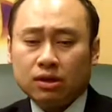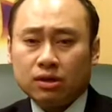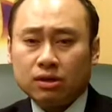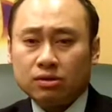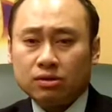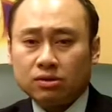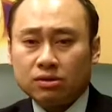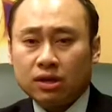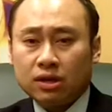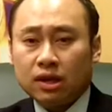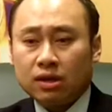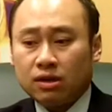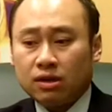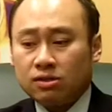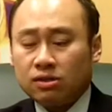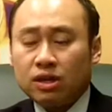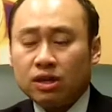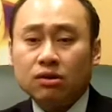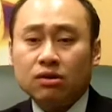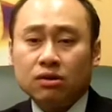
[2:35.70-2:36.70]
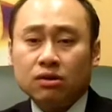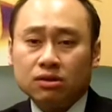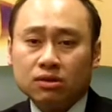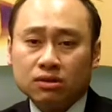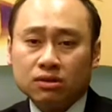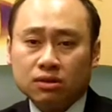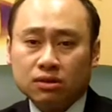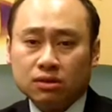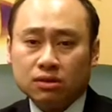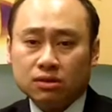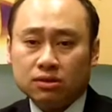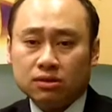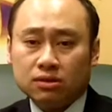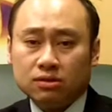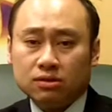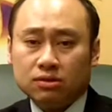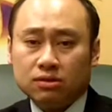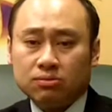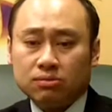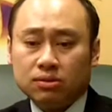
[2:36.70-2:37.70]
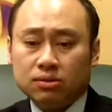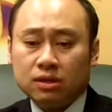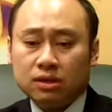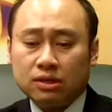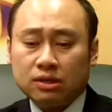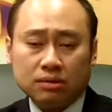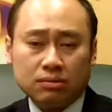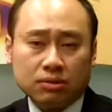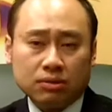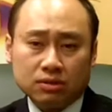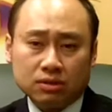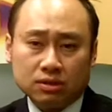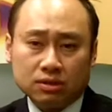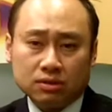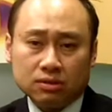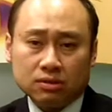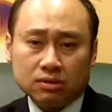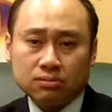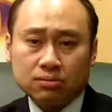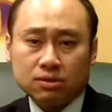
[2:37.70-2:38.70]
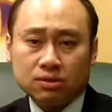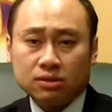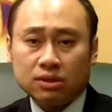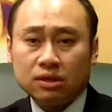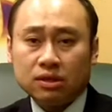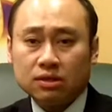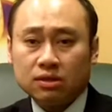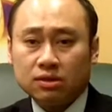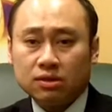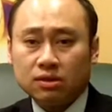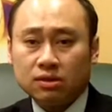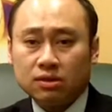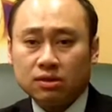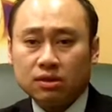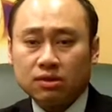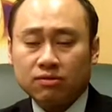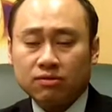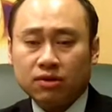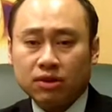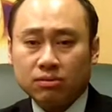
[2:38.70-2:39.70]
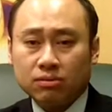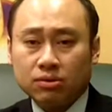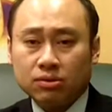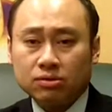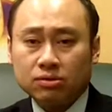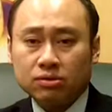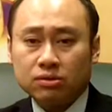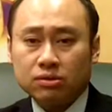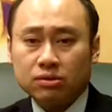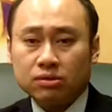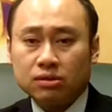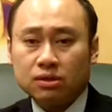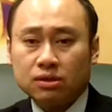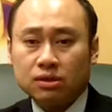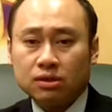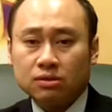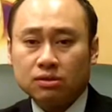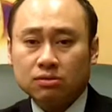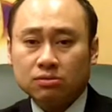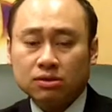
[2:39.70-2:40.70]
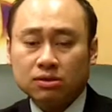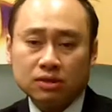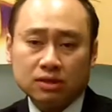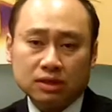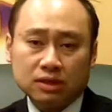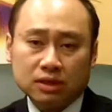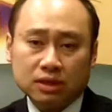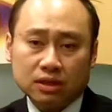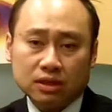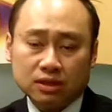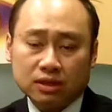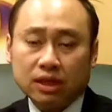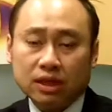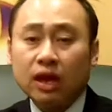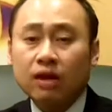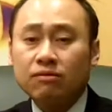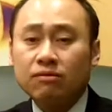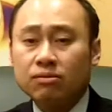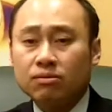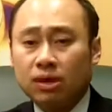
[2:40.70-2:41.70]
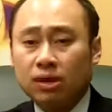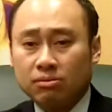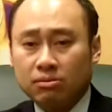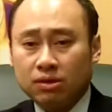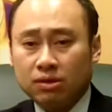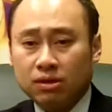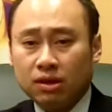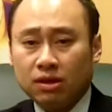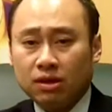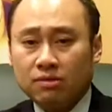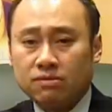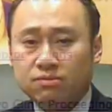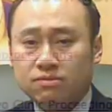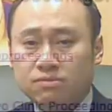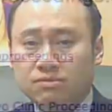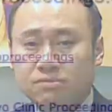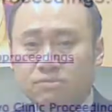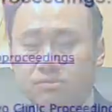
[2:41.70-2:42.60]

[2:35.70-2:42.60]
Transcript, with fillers: try to understand general atypically presenting lung fibrosis in terms of delineating that from IPF.